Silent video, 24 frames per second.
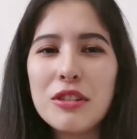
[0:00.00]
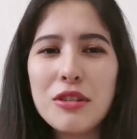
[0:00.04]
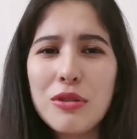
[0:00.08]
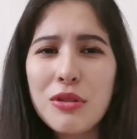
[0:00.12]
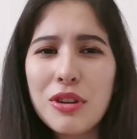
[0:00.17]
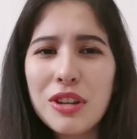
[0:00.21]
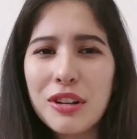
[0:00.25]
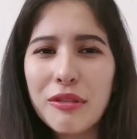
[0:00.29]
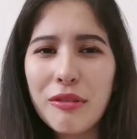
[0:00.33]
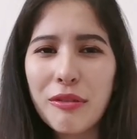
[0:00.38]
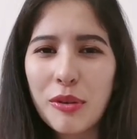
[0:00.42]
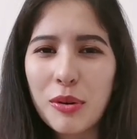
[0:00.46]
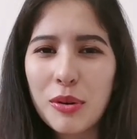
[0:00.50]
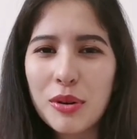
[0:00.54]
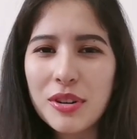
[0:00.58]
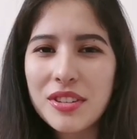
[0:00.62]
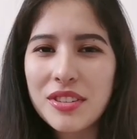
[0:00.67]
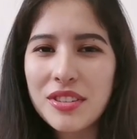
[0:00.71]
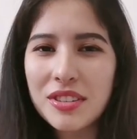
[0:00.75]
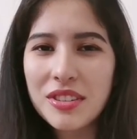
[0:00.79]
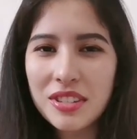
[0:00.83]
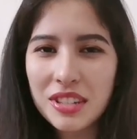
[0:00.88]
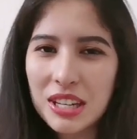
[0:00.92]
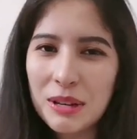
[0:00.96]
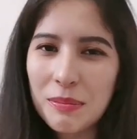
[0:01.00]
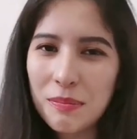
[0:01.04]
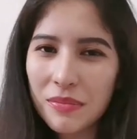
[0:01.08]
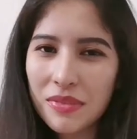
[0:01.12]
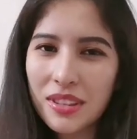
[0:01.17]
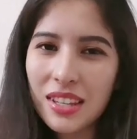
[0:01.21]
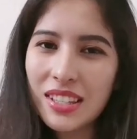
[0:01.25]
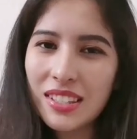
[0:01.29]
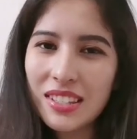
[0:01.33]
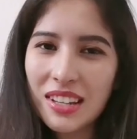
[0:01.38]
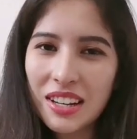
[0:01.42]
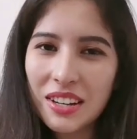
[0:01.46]
you can of course skip
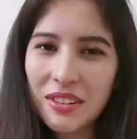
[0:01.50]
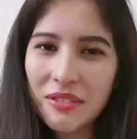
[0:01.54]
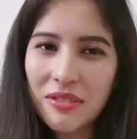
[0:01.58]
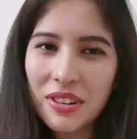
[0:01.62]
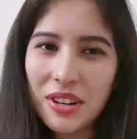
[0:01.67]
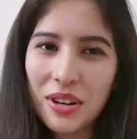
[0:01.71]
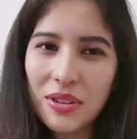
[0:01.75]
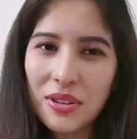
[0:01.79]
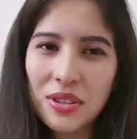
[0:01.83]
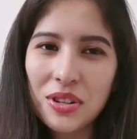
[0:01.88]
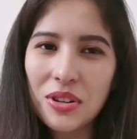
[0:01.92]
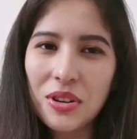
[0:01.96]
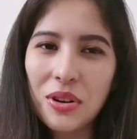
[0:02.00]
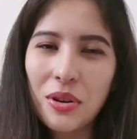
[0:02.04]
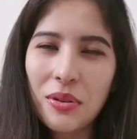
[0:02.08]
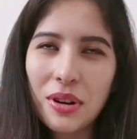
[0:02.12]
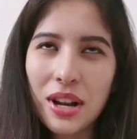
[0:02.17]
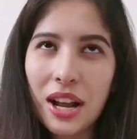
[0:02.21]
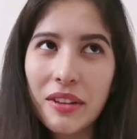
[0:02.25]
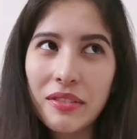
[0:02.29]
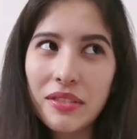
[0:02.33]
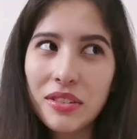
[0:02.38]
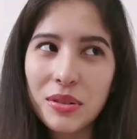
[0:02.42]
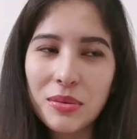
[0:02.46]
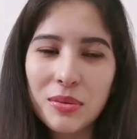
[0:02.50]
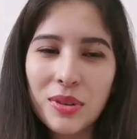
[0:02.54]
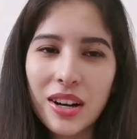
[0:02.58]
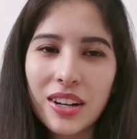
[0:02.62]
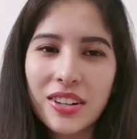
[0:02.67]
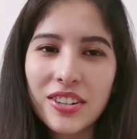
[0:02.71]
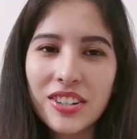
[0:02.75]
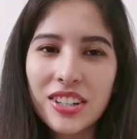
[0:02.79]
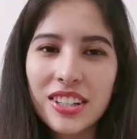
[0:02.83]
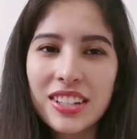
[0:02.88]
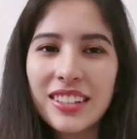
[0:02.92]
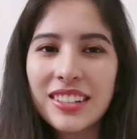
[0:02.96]
these kind of videos. You don't have to
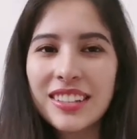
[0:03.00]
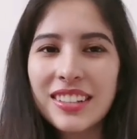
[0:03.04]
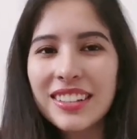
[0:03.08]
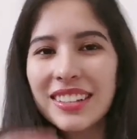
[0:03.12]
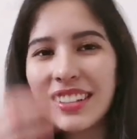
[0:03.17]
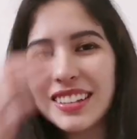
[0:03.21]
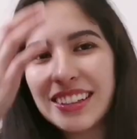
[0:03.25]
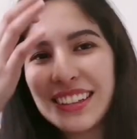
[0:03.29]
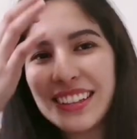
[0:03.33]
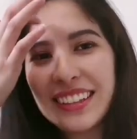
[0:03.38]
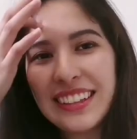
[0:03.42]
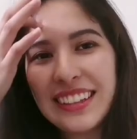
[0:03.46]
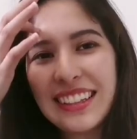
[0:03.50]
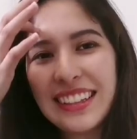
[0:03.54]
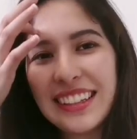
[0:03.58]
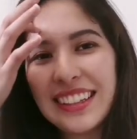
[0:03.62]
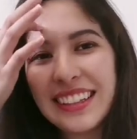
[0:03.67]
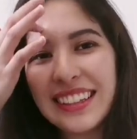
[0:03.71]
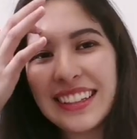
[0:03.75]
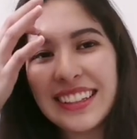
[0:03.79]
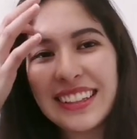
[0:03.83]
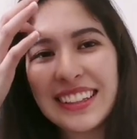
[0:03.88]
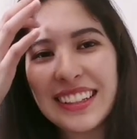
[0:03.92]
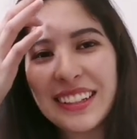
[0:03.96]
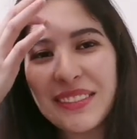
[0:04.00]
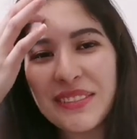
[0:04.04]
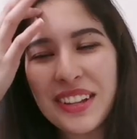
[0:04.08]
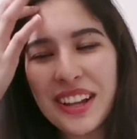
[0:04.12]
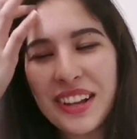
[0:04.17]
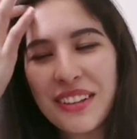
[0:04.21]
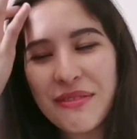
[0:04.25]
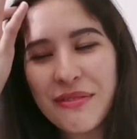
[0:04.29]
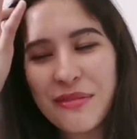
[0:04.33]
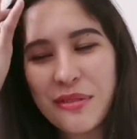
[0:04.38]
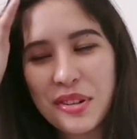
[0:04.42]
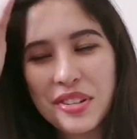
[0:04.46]
watch it. Like, I'm
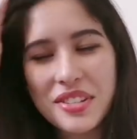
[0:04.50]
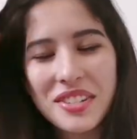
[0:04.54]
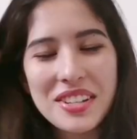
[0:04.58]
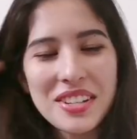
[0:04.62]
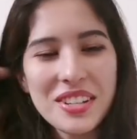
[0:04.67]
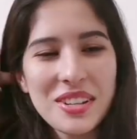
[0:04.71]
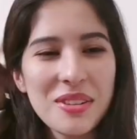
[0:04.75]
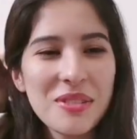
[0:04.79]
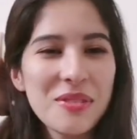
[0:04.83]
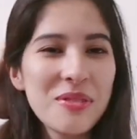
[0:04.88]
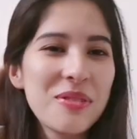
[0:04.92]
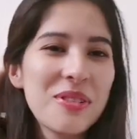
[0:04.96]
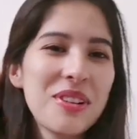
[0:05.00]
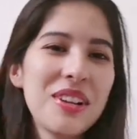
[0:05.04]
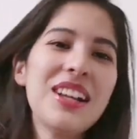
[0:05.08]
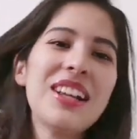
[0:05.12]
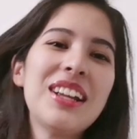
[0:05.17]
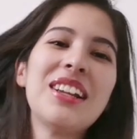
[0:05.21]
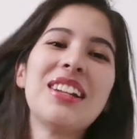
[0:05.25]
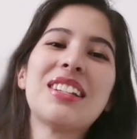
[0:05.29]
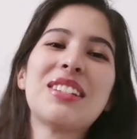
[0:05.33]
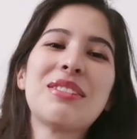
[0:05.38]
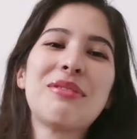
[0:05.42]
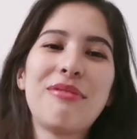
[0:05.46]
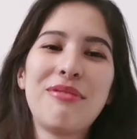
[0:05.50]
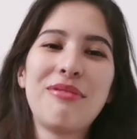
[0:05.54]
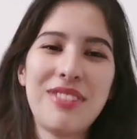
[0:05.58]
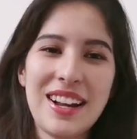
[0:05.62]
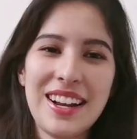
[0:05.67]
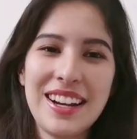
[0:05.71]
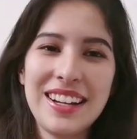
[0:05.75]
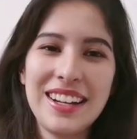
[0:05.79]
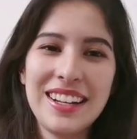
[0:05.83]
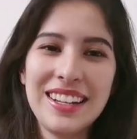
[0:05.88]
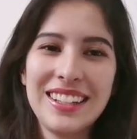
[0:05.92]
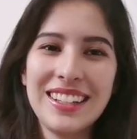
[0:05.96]
not forcing you. It's
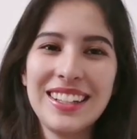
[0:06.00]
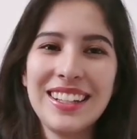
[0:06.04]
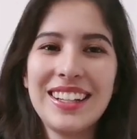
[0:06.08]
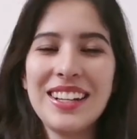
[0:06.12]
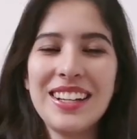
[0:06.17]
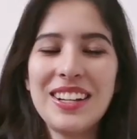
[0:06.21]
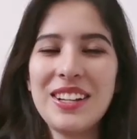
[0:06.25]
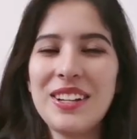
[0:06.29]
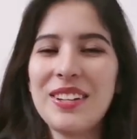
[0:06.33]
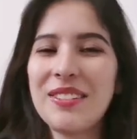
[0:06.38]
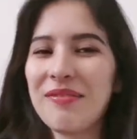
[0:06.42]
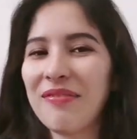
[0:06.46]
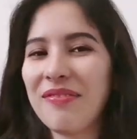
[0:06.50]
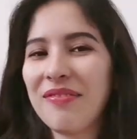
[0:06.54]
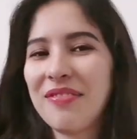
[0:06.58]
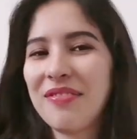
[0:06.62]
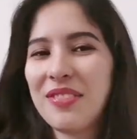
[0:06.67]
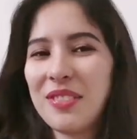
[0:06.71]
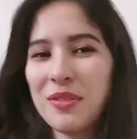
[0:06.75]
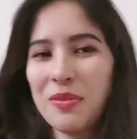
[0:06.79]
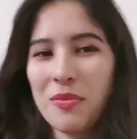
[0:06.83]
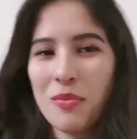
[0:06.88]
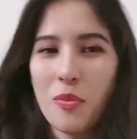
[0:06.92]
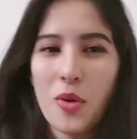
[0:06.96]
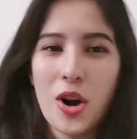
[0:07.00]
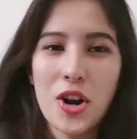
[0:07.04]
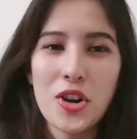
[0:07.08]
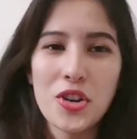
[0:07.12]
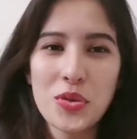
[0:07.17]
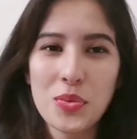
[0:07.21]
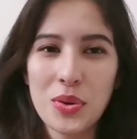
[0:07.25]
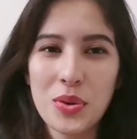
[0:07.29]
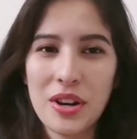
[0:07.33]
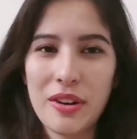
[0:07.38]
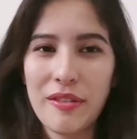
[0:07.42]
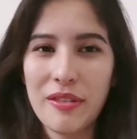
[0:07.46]
fine.
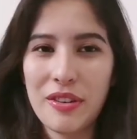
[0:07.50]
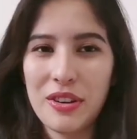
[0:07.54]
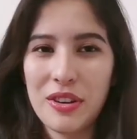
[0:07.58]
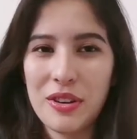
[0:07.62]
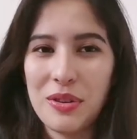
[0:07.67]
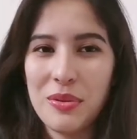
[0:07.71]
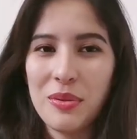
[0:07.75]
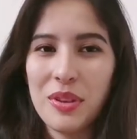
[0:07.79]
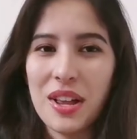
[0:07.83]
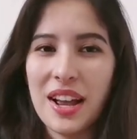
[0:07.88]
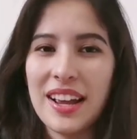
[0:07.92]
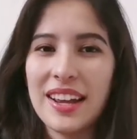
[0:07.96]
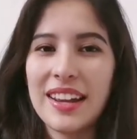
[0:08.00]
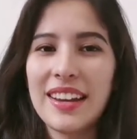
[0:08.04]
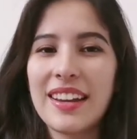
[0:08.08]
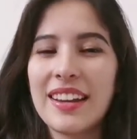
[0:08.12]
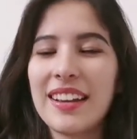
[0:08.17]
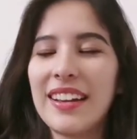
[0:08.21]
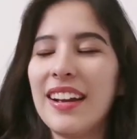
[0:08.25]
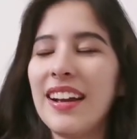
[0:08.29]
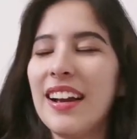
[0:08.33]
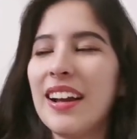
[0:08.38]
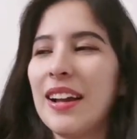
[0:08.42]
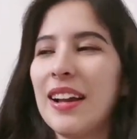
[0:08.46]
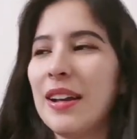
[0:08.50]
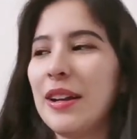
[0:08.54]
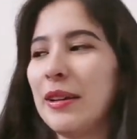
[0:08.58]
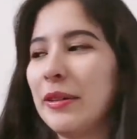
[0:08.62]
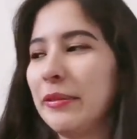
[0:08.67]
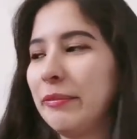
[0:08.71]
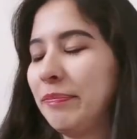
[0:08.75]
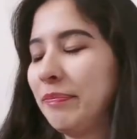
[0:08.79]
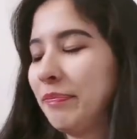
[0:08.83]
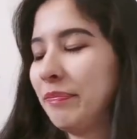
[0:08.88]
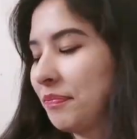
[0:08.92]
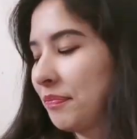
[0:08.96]
Watch whatever you like.
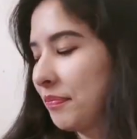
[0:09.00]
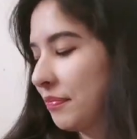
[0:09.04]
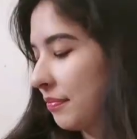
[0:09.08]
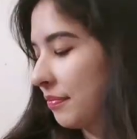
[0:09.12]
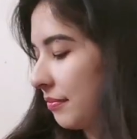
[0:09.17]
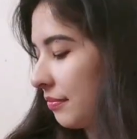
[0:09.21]
Yeah.